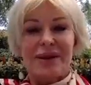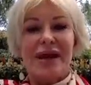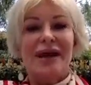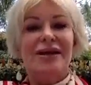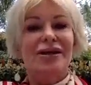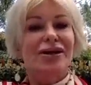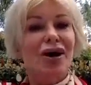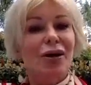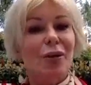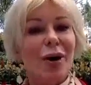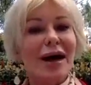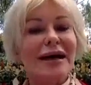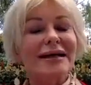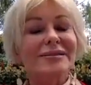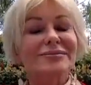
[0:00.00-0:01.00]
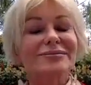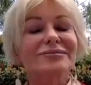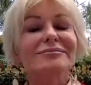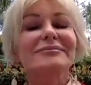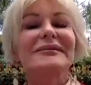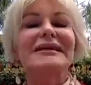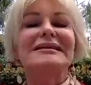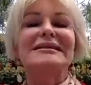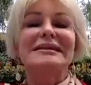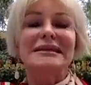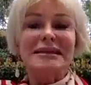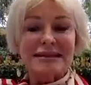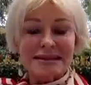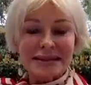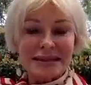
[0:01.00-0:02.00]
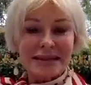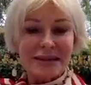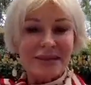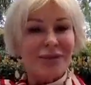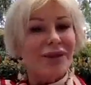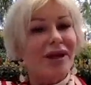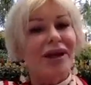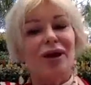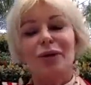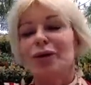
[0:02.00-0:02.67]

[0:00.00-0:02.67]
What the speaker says: And you know what? It's easy, and I